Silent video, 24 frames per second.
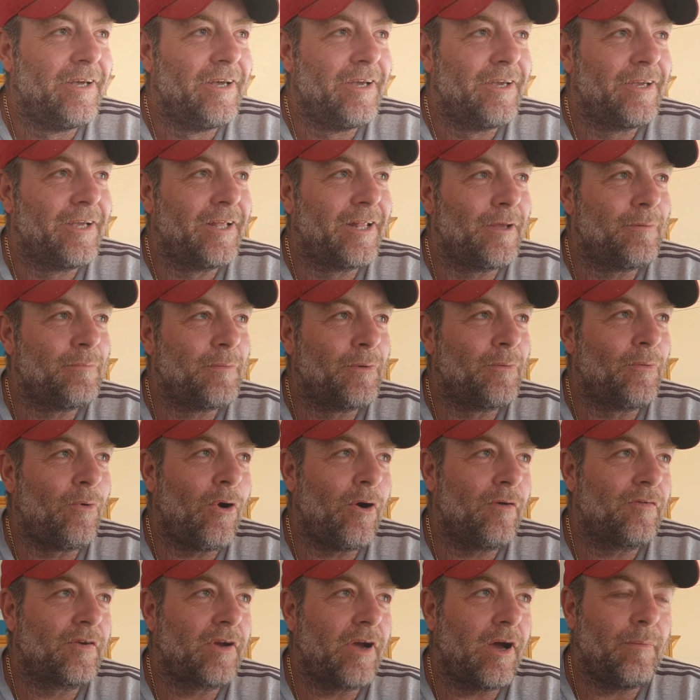You let my
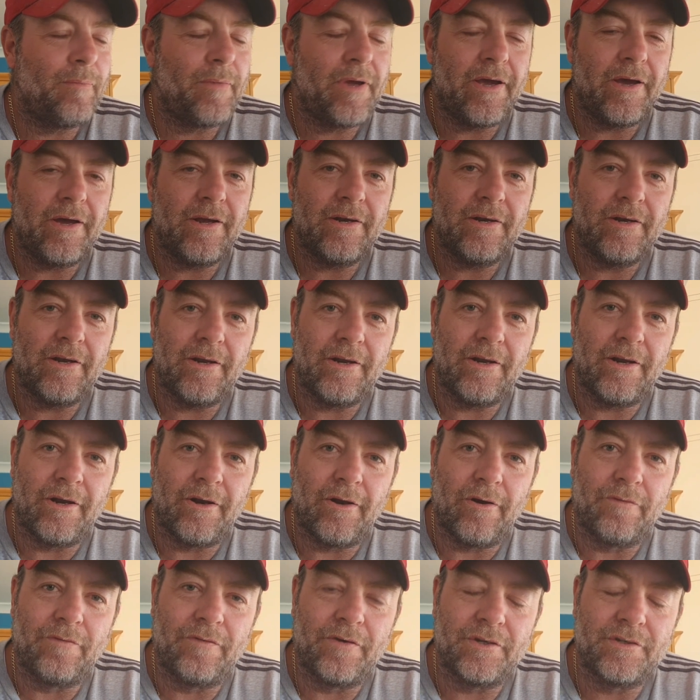wife come out and
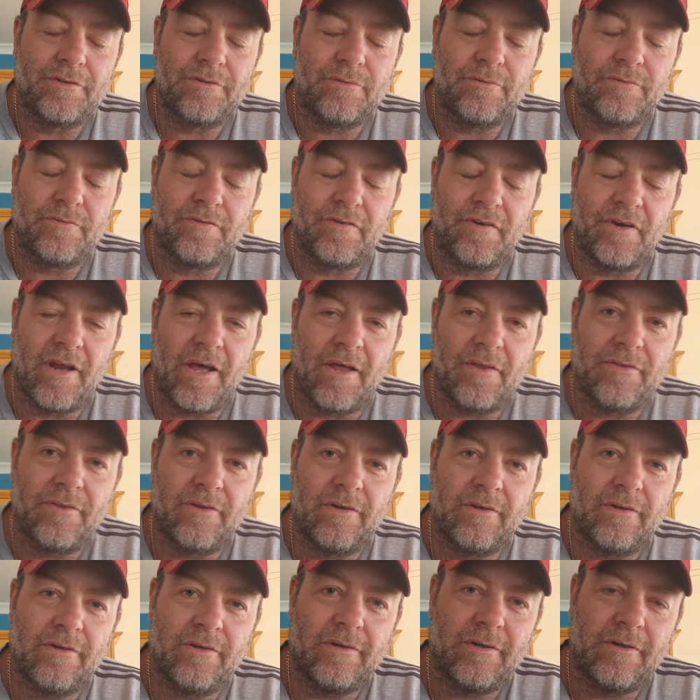I'll fish for
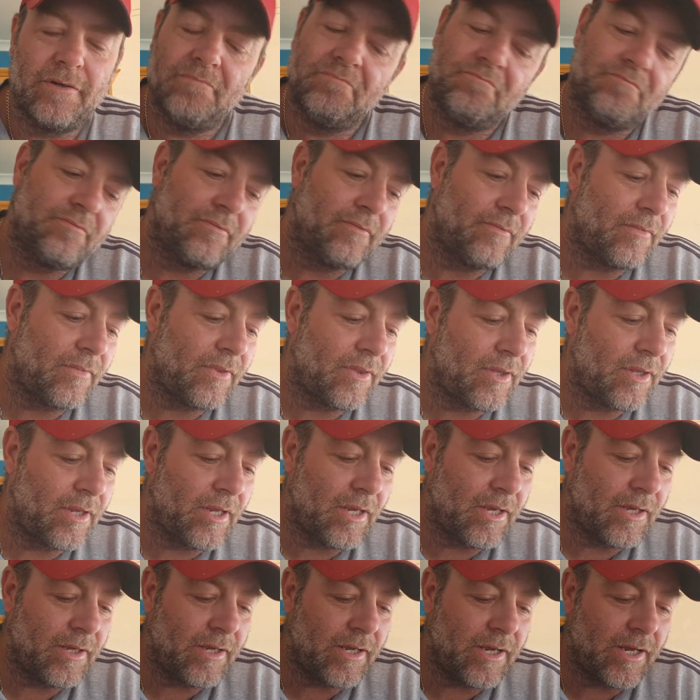nothing,
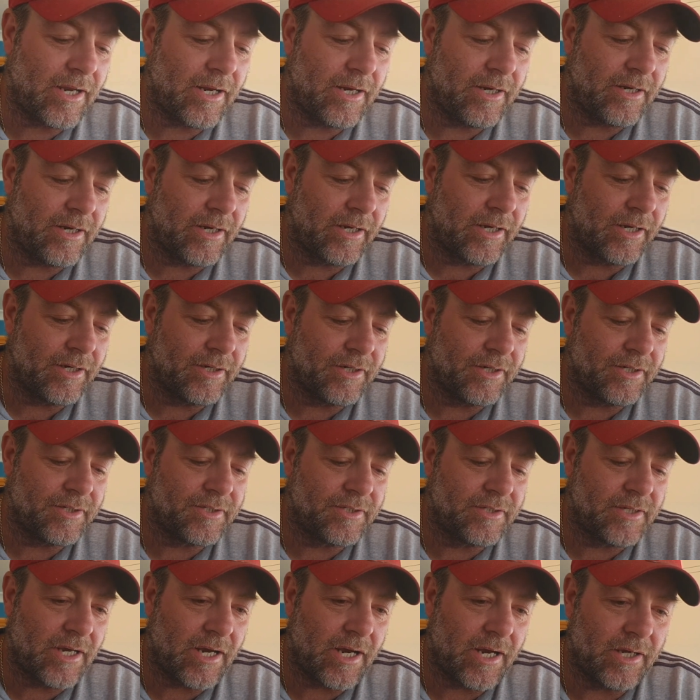and you can
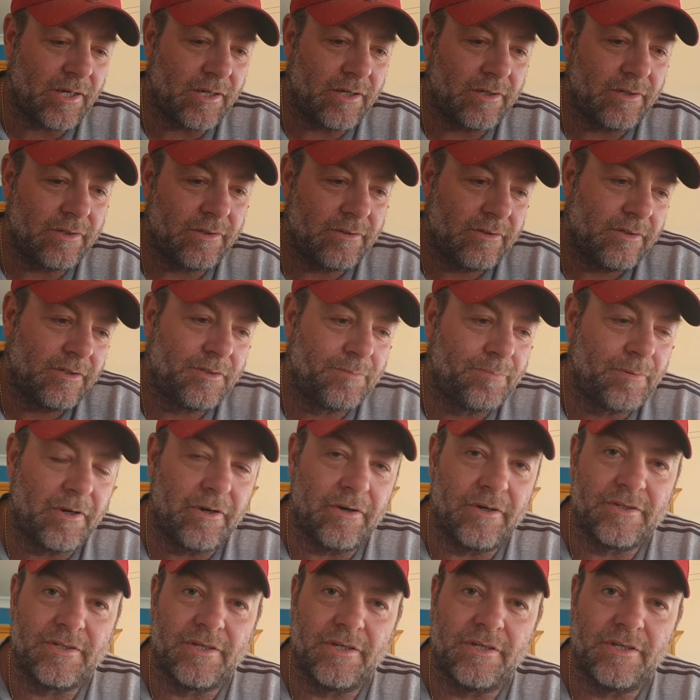just spear us